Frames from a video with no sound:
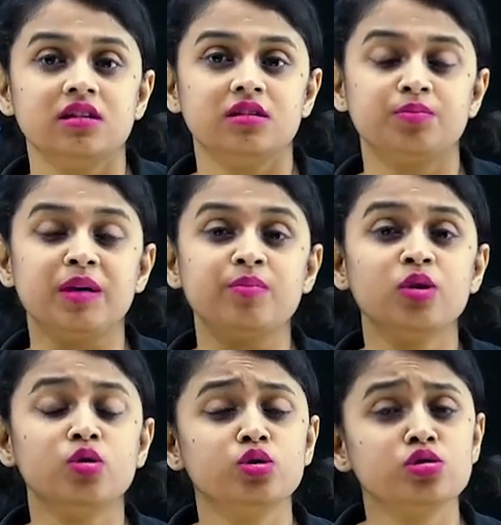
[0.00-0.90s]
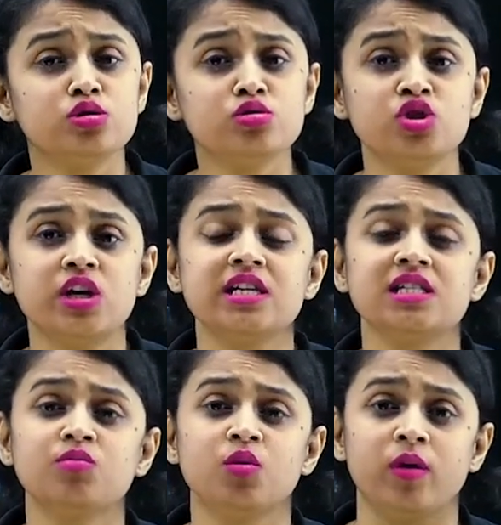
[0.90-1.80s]
uh, people who used to chase
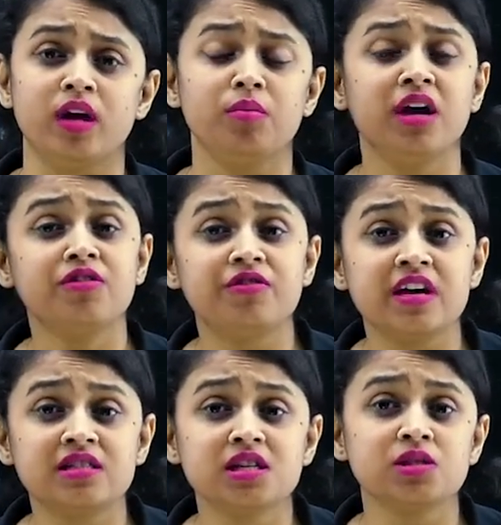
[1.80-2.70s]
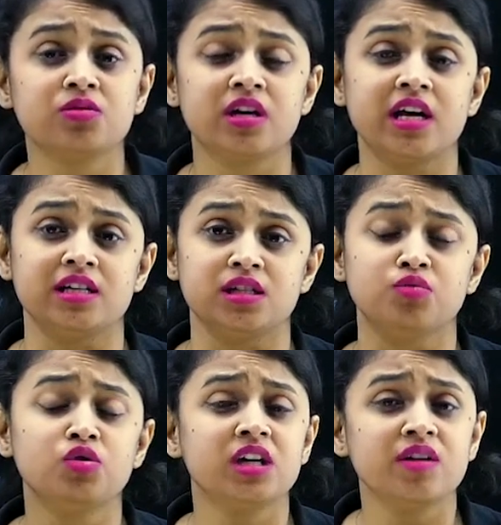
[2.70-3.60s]
him away, make faces looking at him,
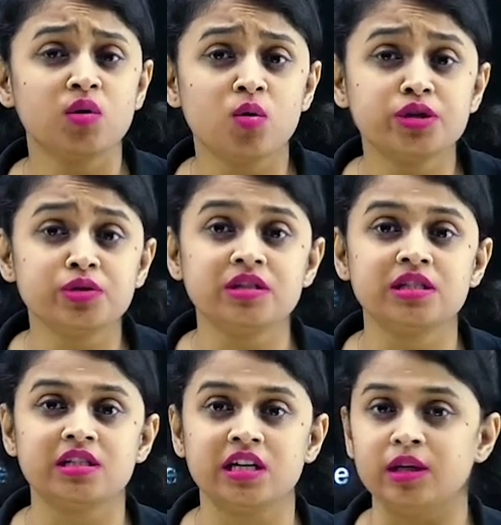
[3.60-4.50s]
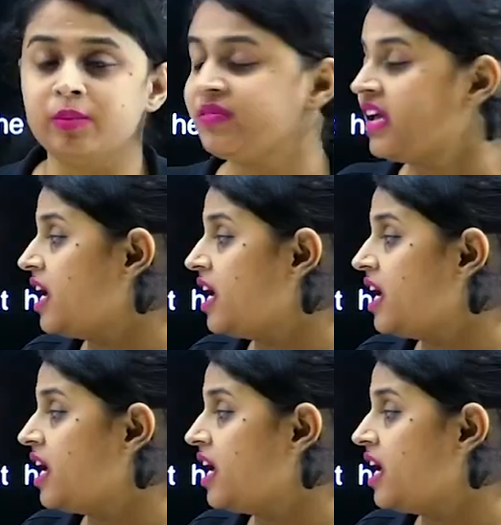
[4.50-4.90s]
would never want to entertain him.